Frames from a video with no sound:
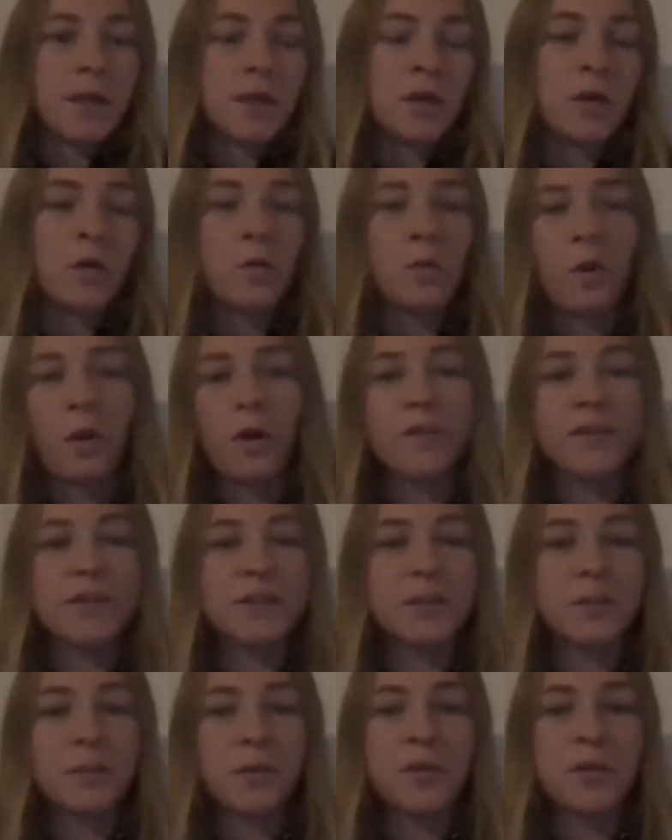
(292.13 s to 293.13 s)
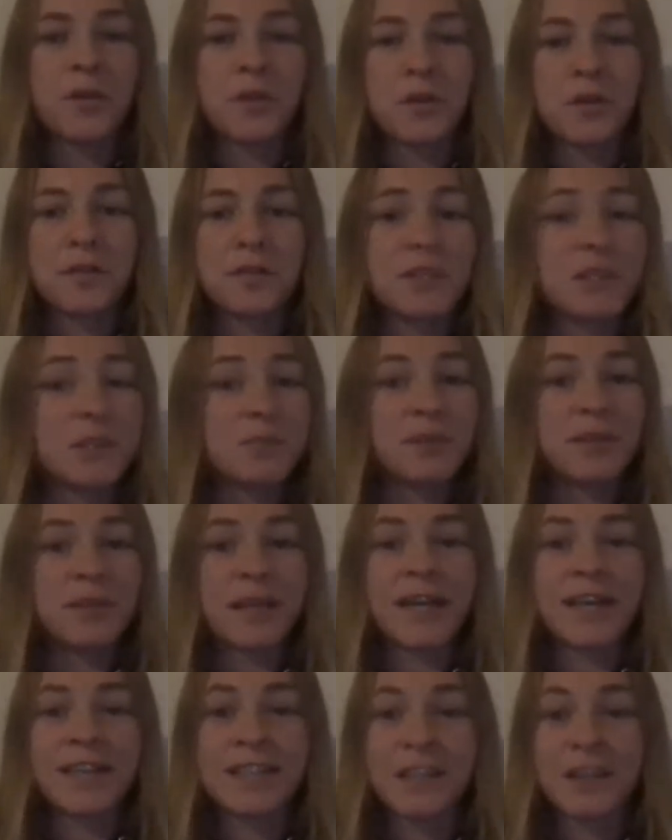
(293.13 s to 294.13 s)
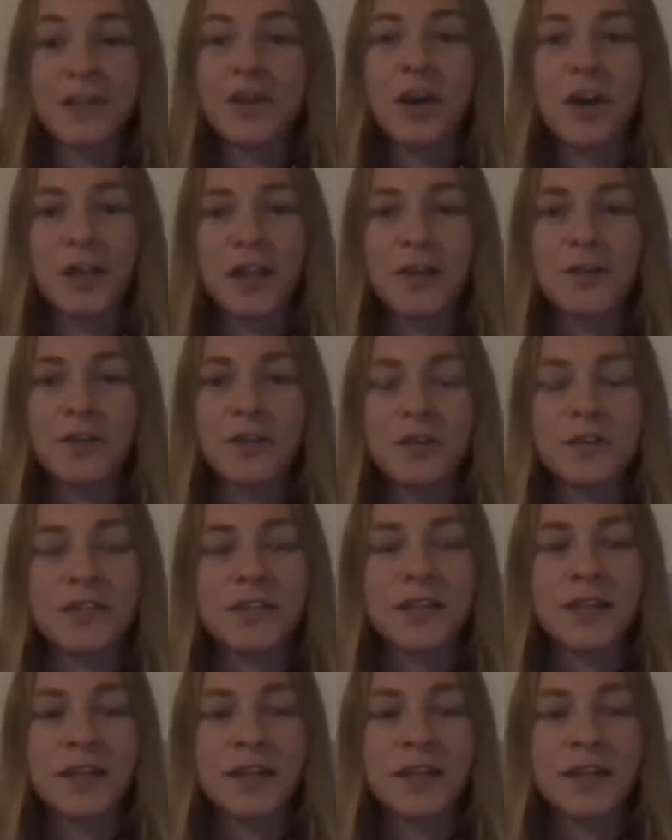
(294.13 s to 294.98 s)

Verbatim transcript: You know, obviously we're both in the UFCs, but like I said, there are levels.